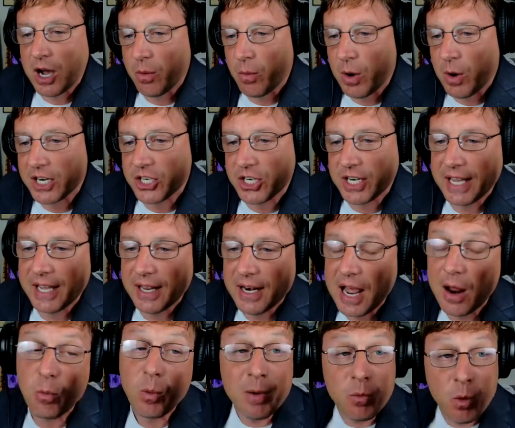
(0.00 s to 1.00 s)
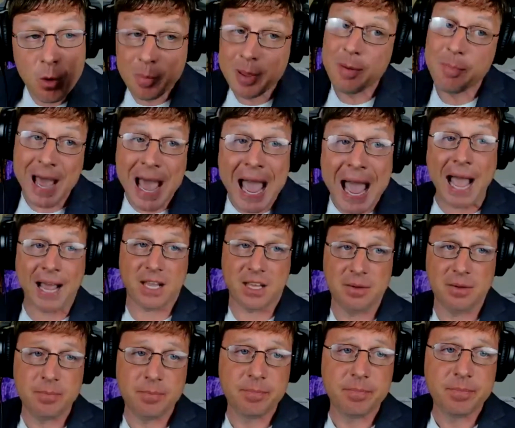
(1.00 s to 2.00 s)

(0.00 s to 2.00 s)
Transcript: uh, watch it again. And we will be back